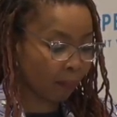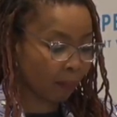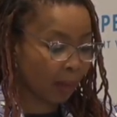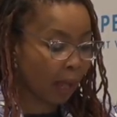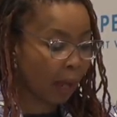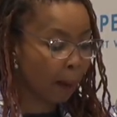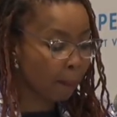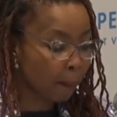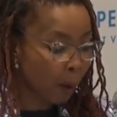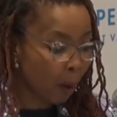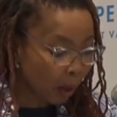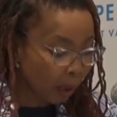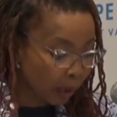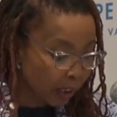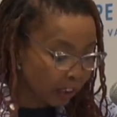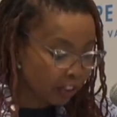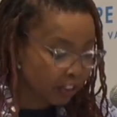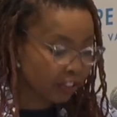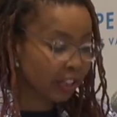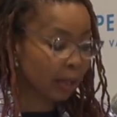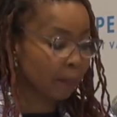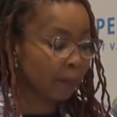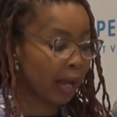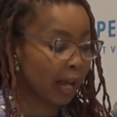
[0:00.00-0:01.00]
Abolish
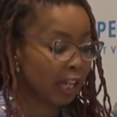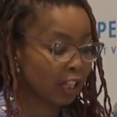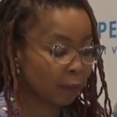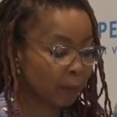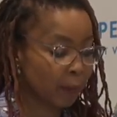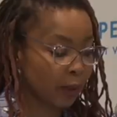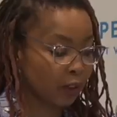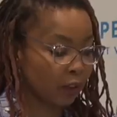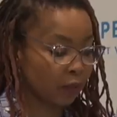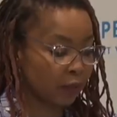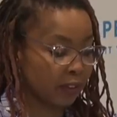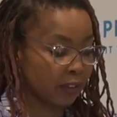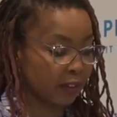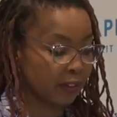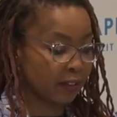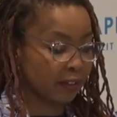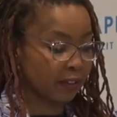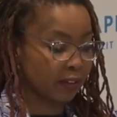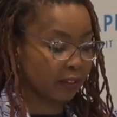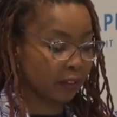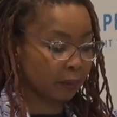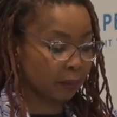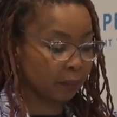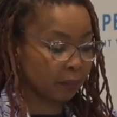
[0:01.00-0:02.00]
some aspects of the
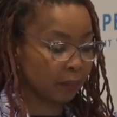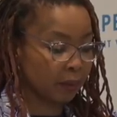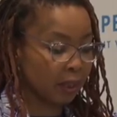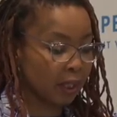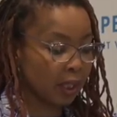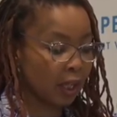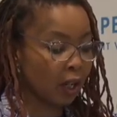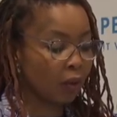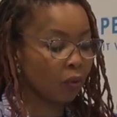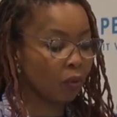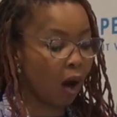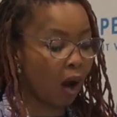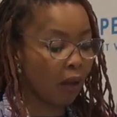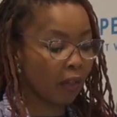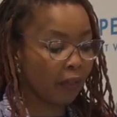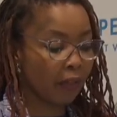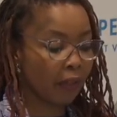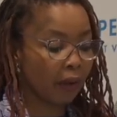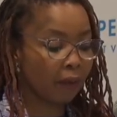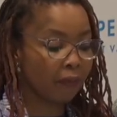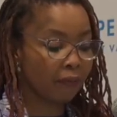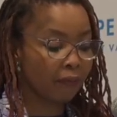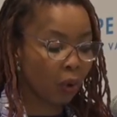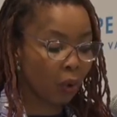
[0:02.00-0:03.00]
system rather
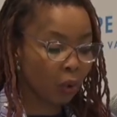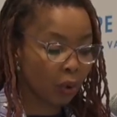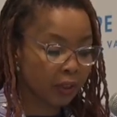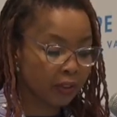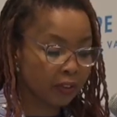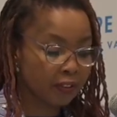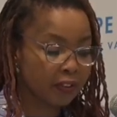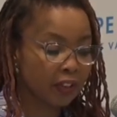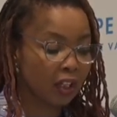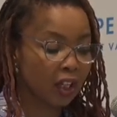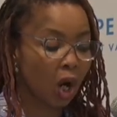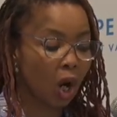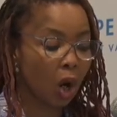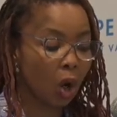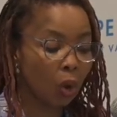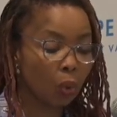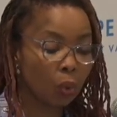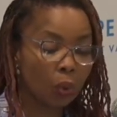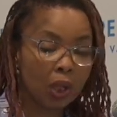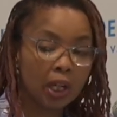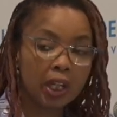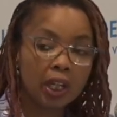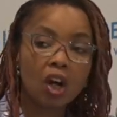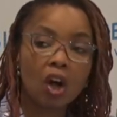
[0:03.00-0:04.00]
than focusing
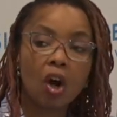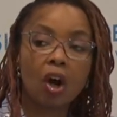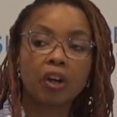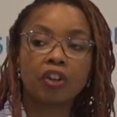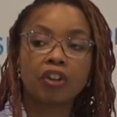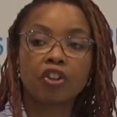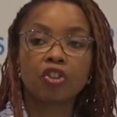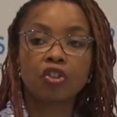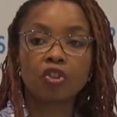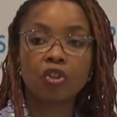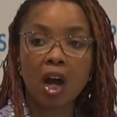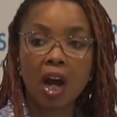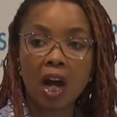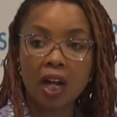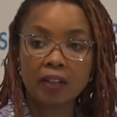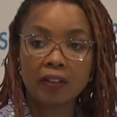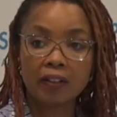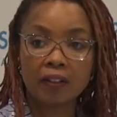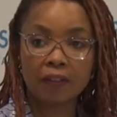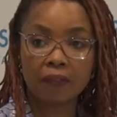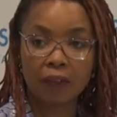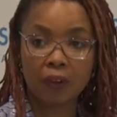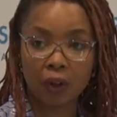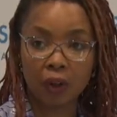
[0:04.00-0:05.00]
only on
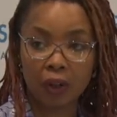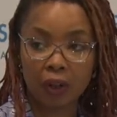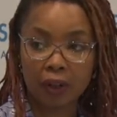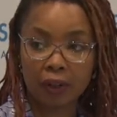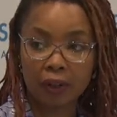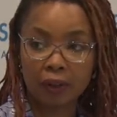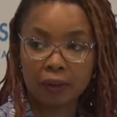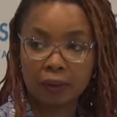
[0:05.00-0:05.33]
transfer,